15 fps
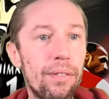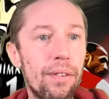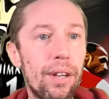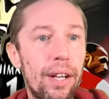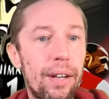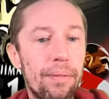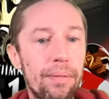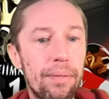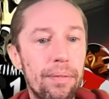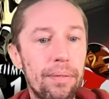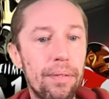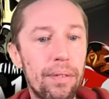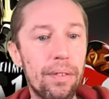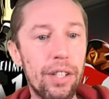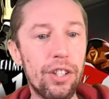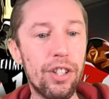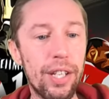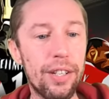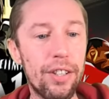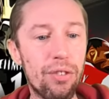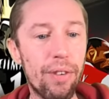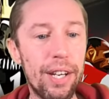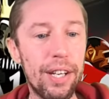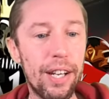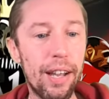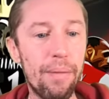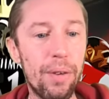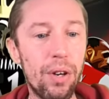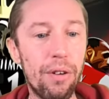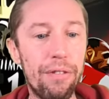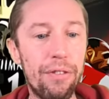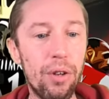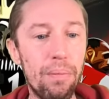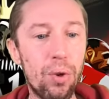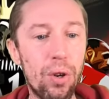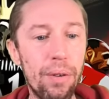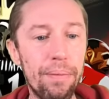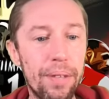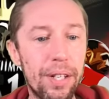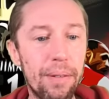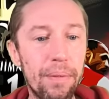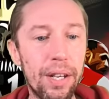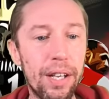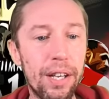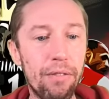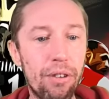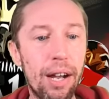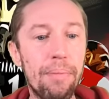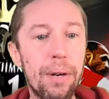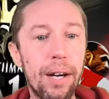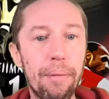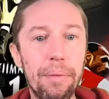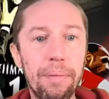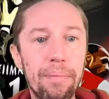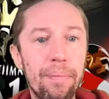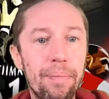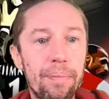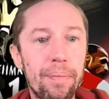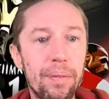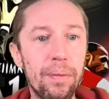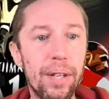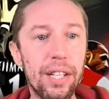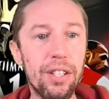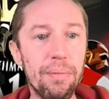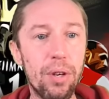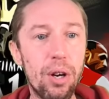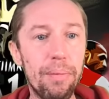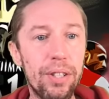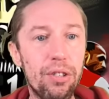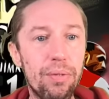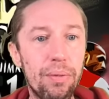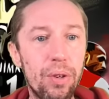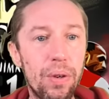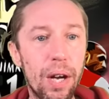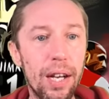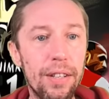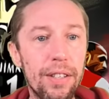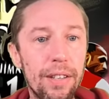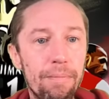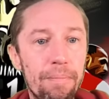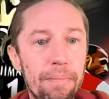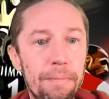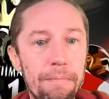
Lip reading: All right. Let's share the screen again. We've got a few more, and then we're going to wrap up. We get some comments from you guys.